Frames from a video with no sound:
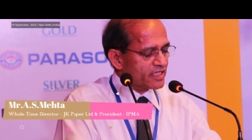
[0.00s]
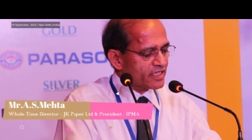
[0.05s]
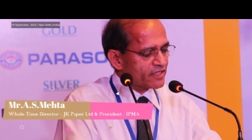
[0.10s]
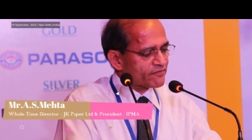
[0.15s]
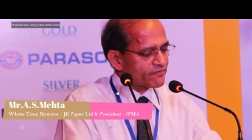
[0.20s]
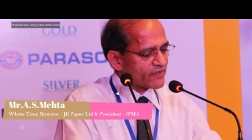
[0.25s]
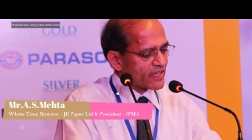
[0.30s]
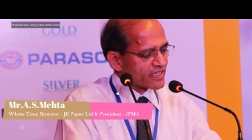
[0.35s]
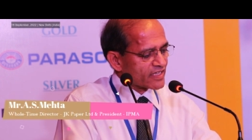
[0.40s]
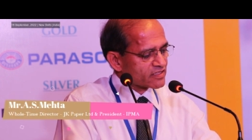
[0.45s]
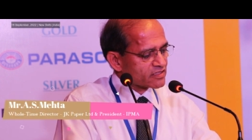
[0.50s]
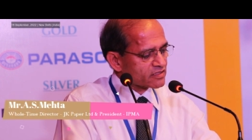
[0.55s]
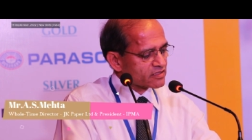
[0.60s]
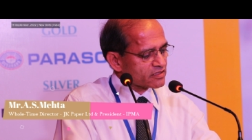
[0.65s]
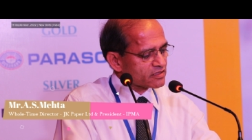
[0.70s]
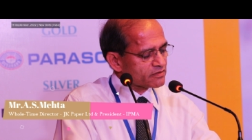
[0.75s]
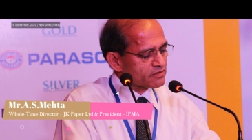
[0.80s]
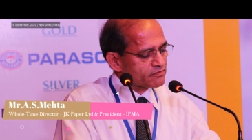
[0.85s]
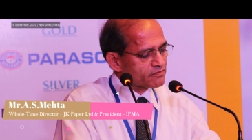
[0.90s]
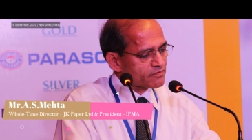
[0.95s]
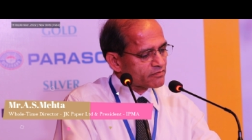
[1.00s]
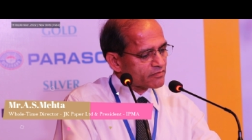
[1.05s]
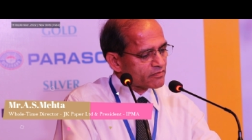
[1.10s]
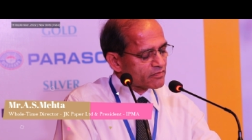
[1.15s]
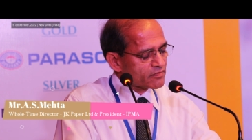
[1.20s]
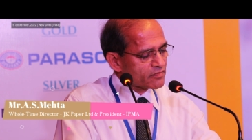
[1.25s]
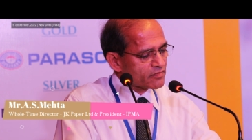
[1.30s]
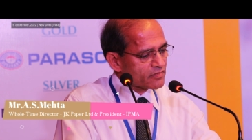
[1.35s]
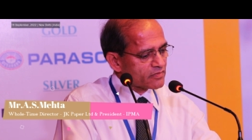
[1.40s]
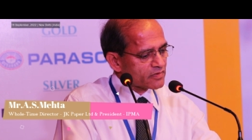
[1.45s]
In fact, um,
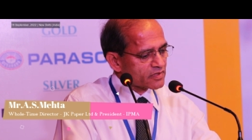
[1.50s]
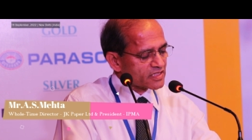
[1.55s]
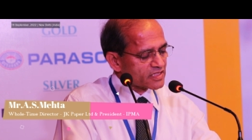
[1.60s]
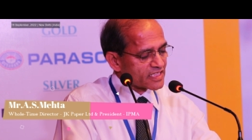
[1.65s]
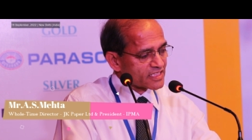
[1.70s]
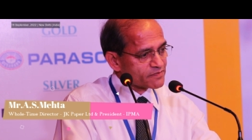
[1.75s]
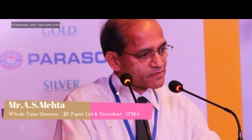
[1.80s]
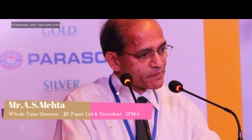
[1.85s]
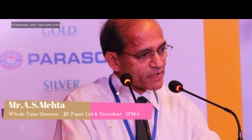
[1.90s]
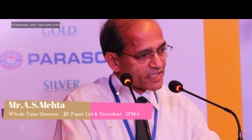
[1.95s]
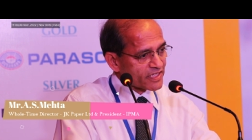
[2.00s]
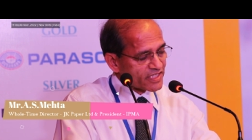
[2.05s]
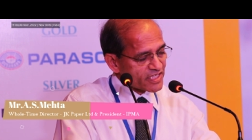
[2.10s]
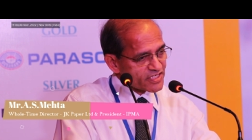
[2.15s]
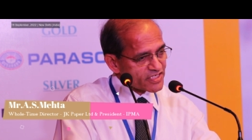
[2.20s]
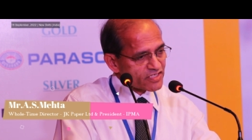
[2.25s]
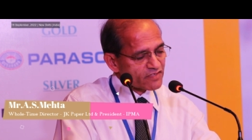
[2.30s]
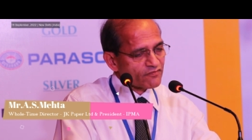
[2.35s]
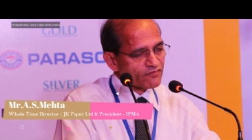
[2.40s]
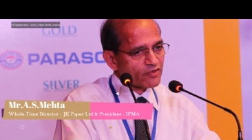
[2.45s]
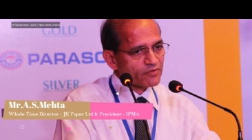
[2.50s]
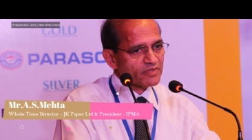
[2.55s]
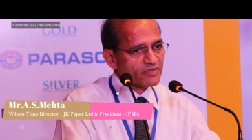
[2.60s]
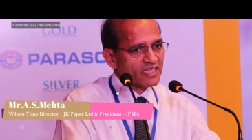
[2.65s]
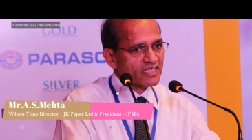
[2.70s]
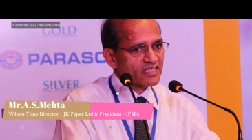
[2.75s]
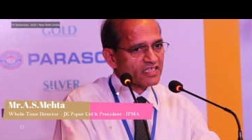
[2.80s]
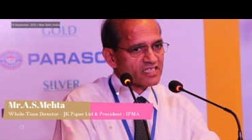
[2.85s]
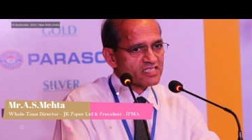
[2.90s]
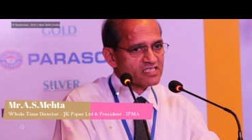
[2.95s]
the expectation from
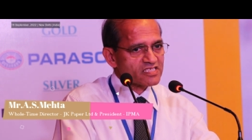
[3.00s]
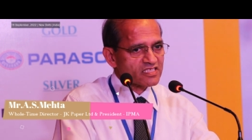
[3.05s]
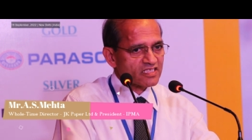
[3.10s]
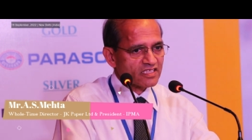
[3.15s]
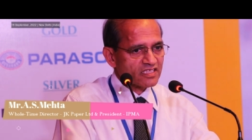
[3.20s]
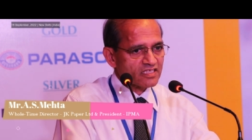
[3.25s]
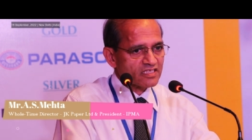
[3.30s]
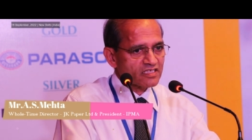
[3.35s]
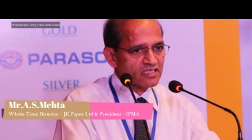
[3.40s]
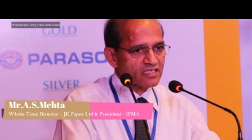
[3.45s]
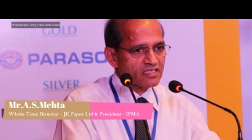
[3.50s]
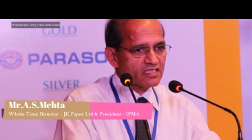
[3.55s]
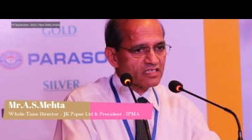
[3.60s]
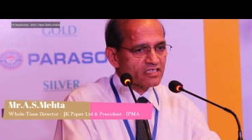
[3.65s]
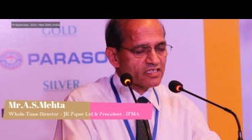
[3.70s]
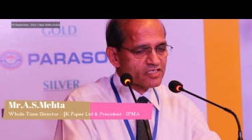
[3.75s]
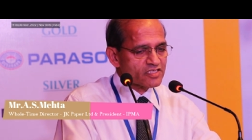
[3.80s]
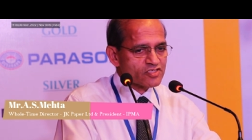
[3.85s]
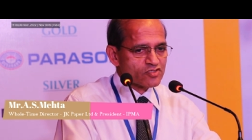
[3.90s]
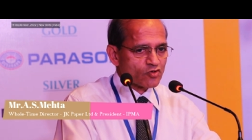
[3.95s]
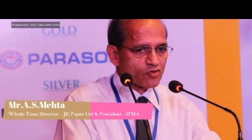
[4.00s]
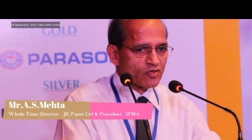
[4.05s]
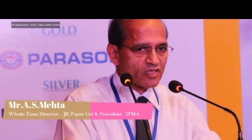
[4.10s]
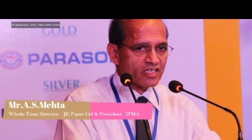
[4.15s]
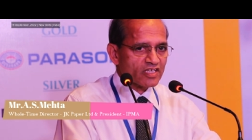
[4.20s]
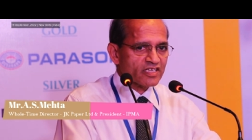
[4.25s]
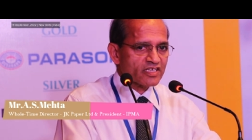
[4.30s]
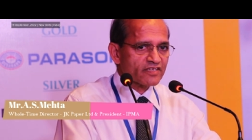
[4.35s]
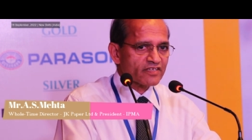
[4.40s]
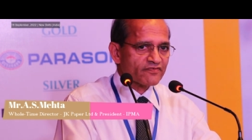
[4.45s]
the industry is
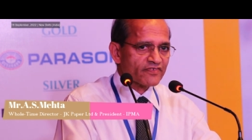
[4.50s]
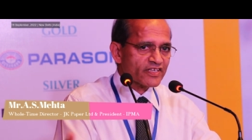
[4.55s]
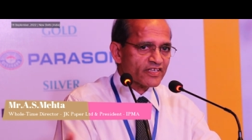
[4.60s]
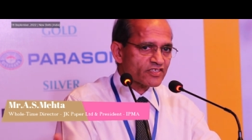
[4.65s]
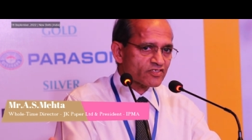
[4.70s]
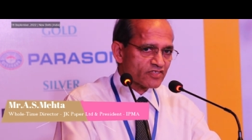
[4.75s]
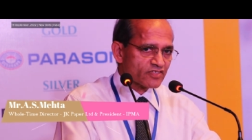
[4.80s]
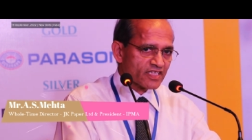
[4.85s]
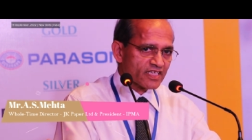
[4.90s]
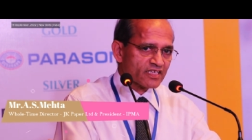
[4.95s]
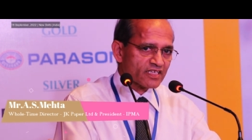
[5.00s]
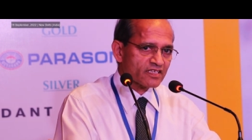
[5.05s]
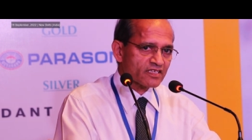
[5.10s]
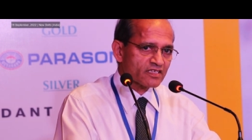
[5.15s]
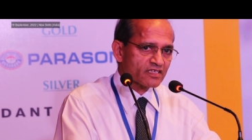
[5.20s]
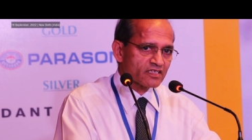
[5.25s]
totally different today.